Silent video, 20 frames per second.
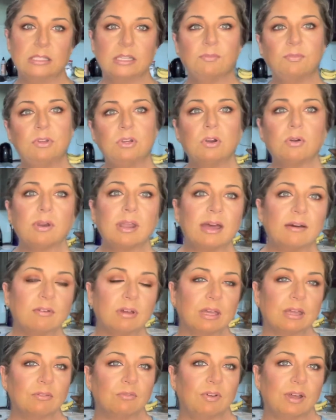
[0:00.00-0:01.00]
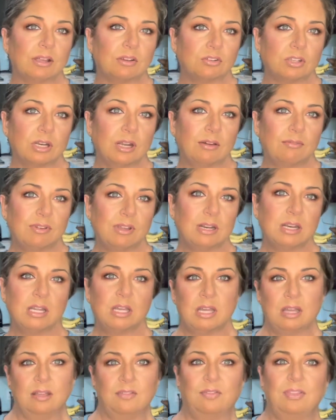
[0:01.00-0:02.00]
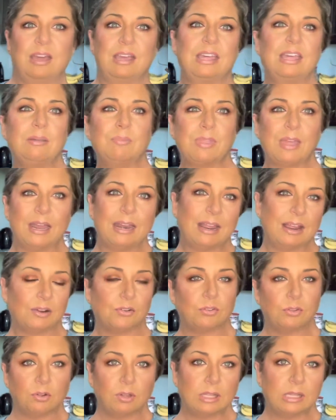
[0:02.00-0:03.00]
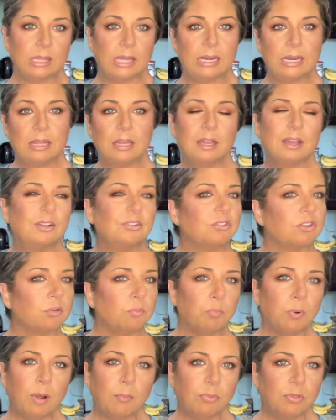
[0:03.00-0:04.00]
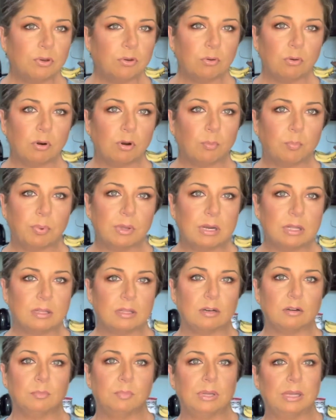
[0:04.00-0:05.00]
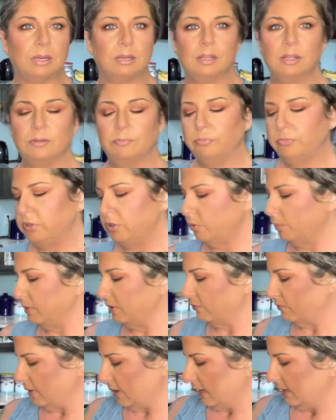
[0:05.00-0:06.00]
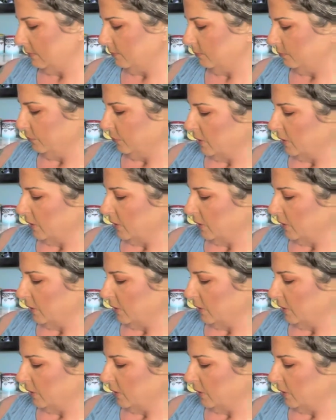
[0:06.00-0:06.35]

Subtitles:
If you don't have a convection oven that keeps that air circulating, just prop the door open a little bit. You'll be fine.